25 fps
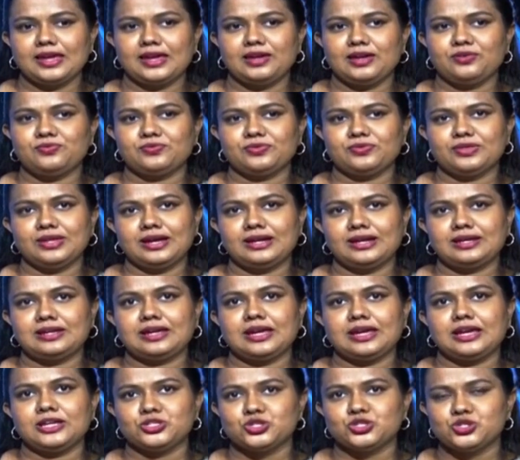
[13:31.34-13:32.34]
if that
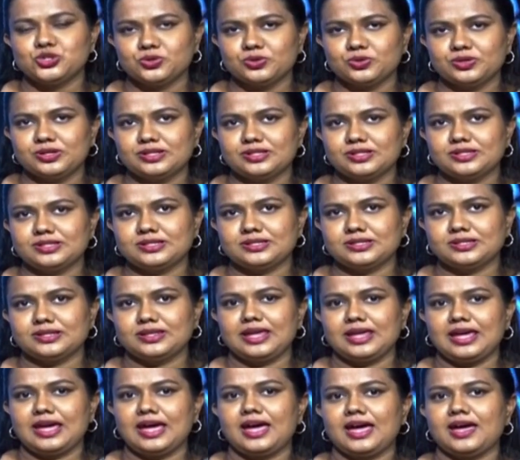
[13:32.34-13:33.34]
ensures
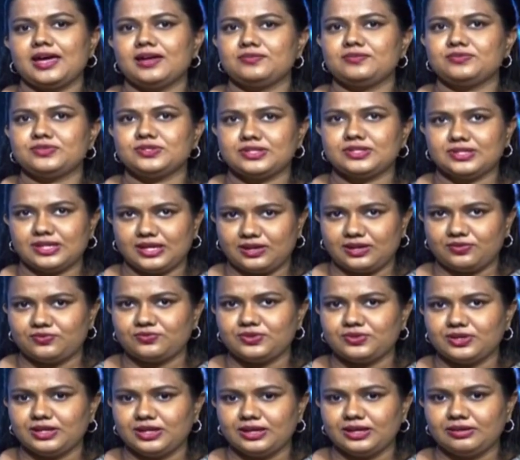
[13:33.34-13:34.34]
they have
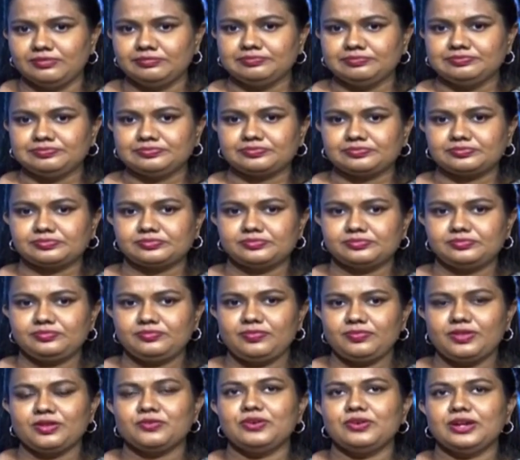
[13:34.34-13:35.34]
safety
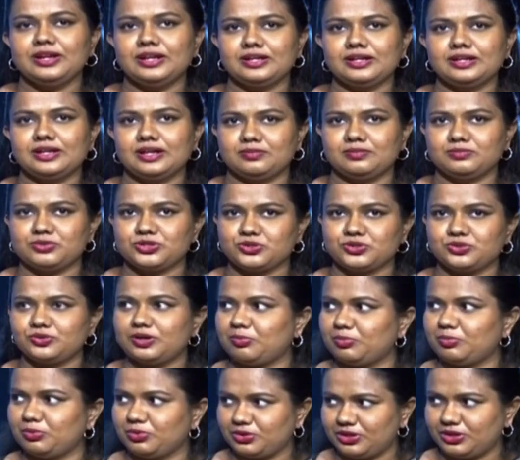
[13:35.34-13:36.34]
when it comes to
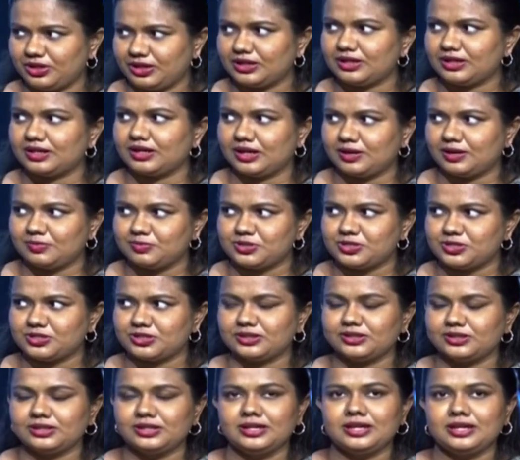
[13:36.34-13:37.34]
reporting
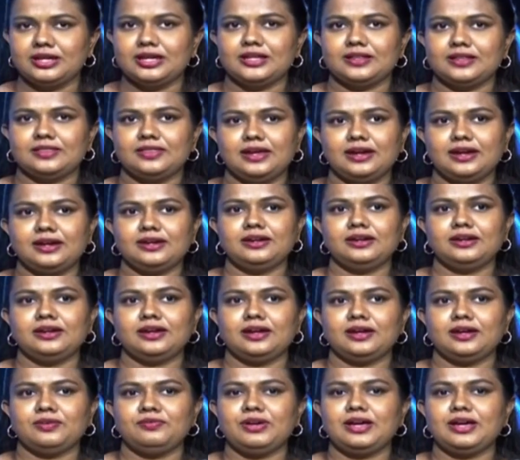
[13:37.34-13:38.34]
corruption, then
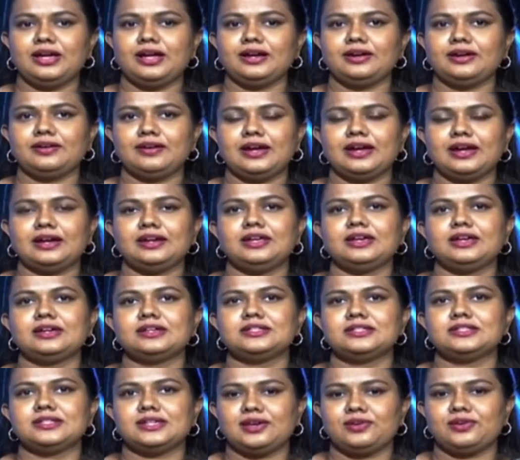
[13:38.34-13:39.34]
we are creating
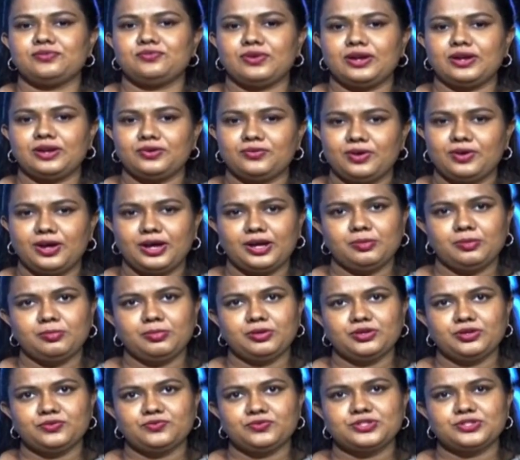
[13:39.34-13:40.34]
a safe
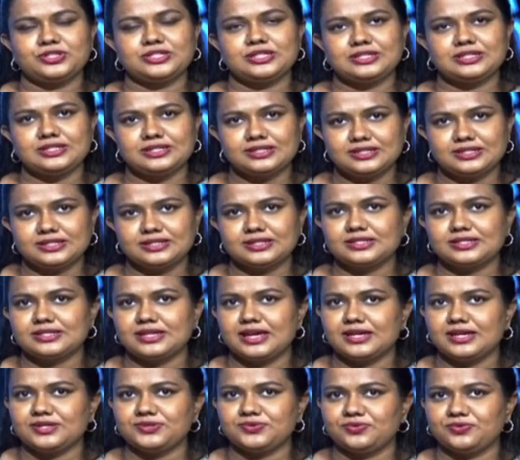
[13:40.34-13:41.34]
environment for citizens
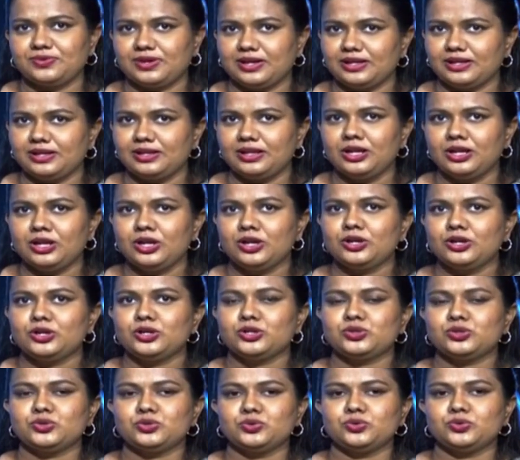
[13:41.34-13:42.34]
as well
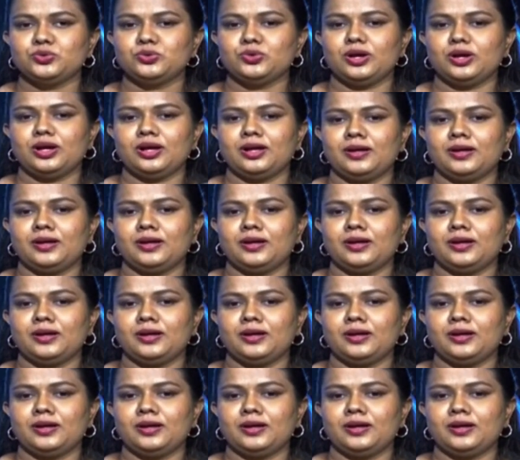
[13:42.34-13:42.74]
to